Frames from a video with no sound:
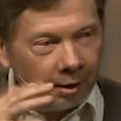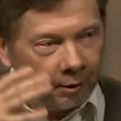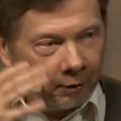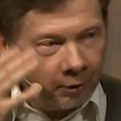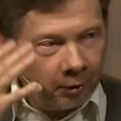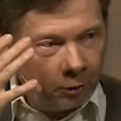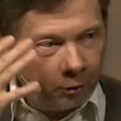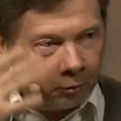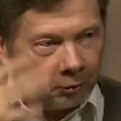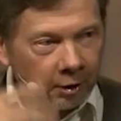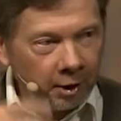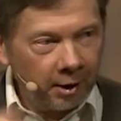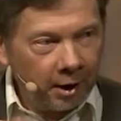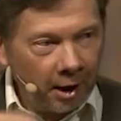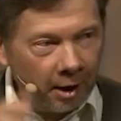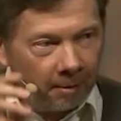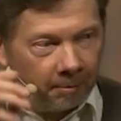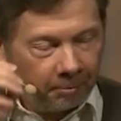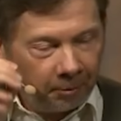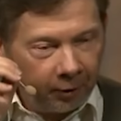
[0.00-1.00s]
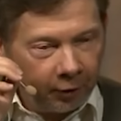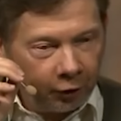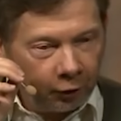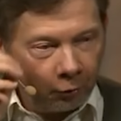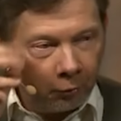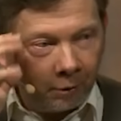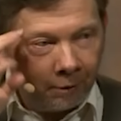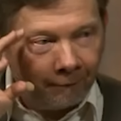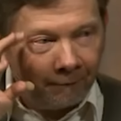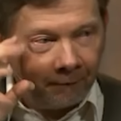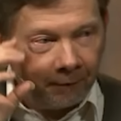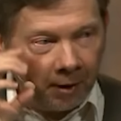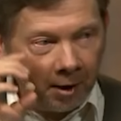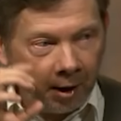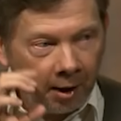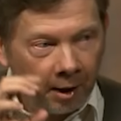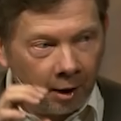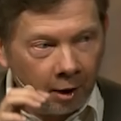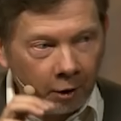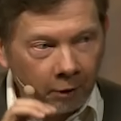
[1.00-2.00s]
the looking happens through the
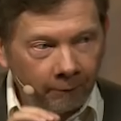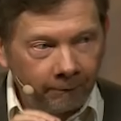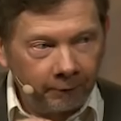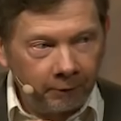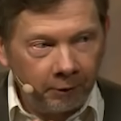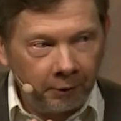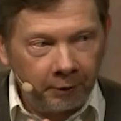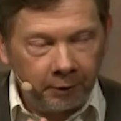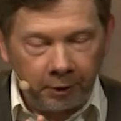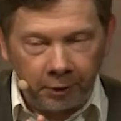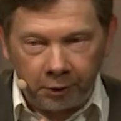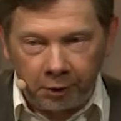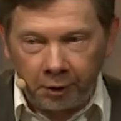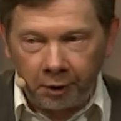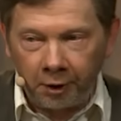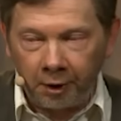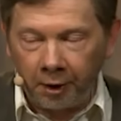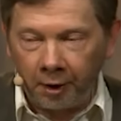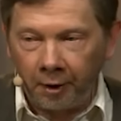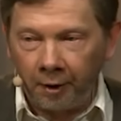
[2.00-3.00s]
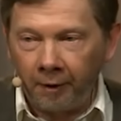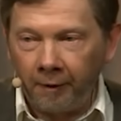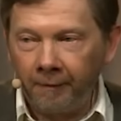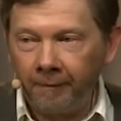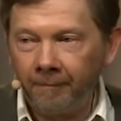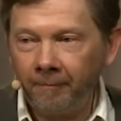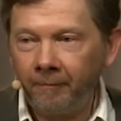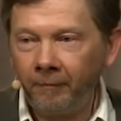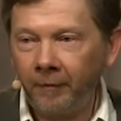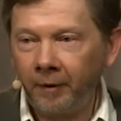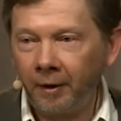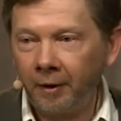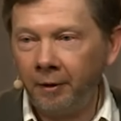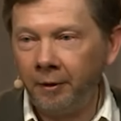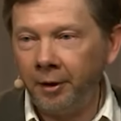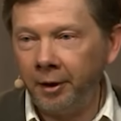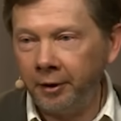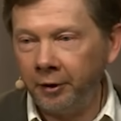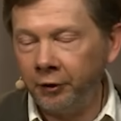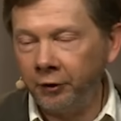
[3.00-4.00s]
veil of conditioning,
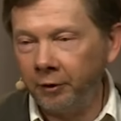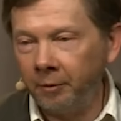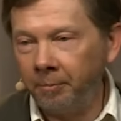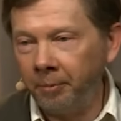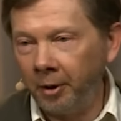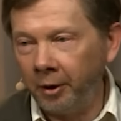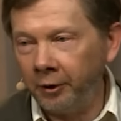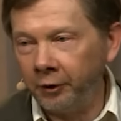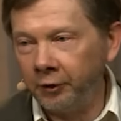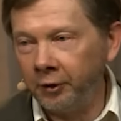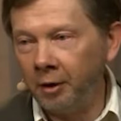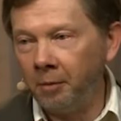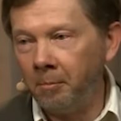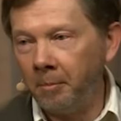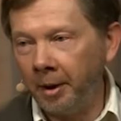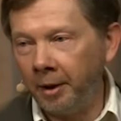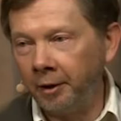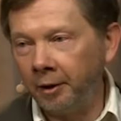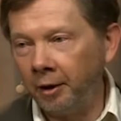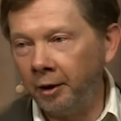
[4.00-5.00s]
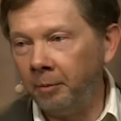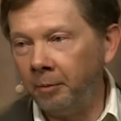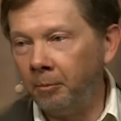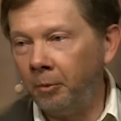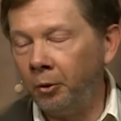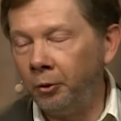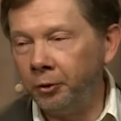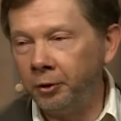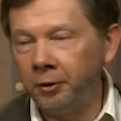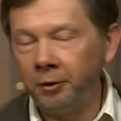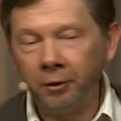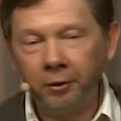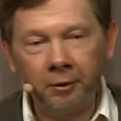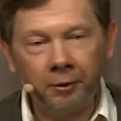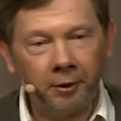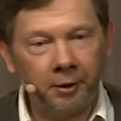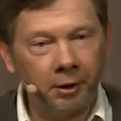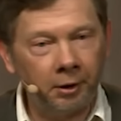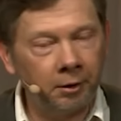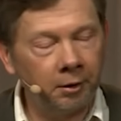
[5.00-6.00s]
that is the person, mental, emotional
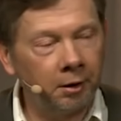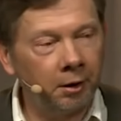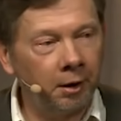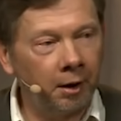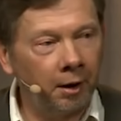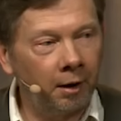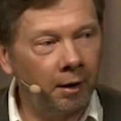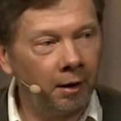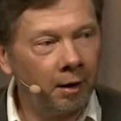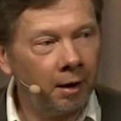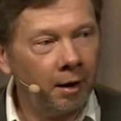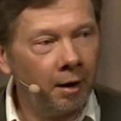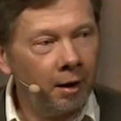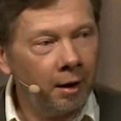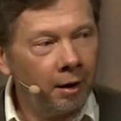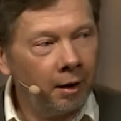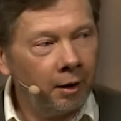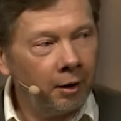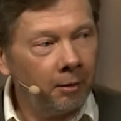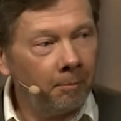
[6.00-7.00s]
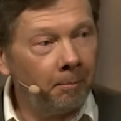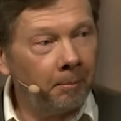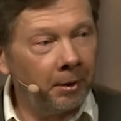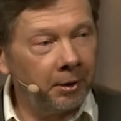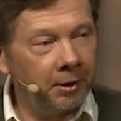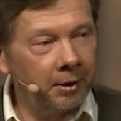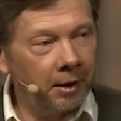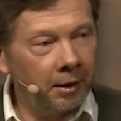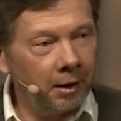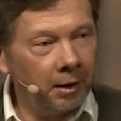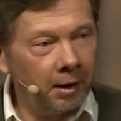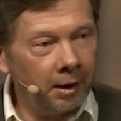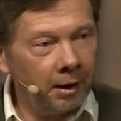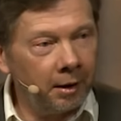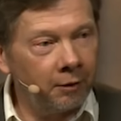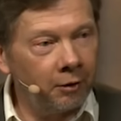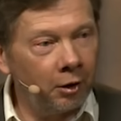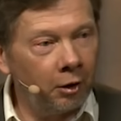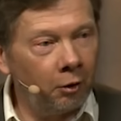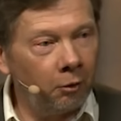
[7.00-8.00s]
conditioning. But here
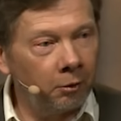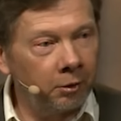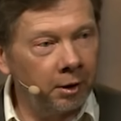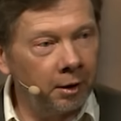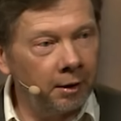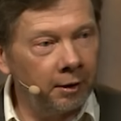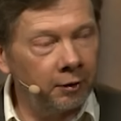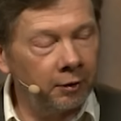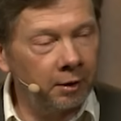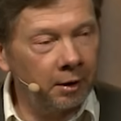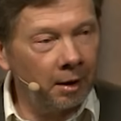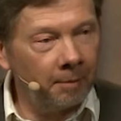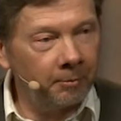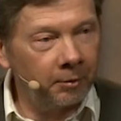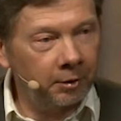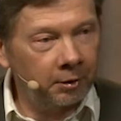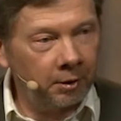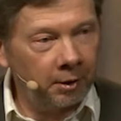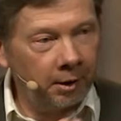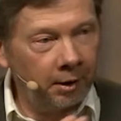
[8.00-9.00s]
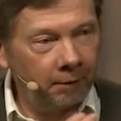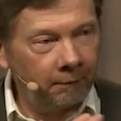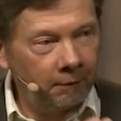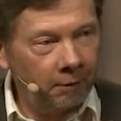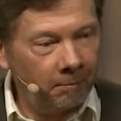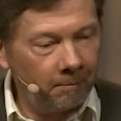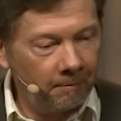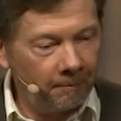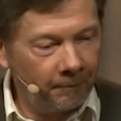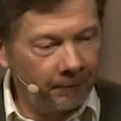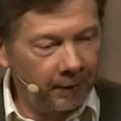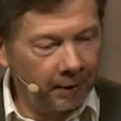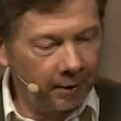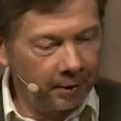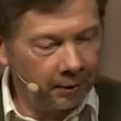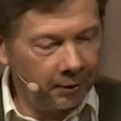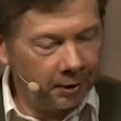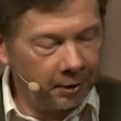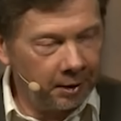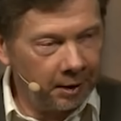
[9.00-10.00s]
the looking is come straight from
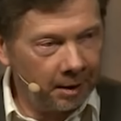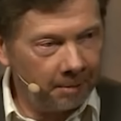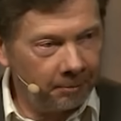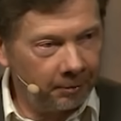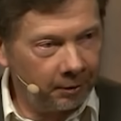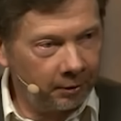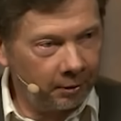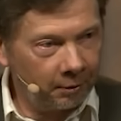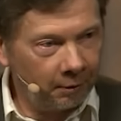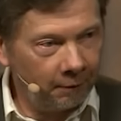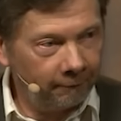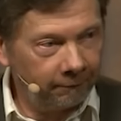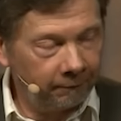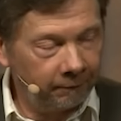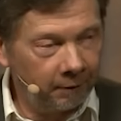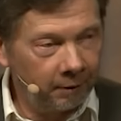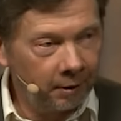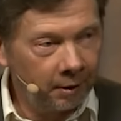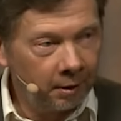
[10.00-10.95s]
the depths of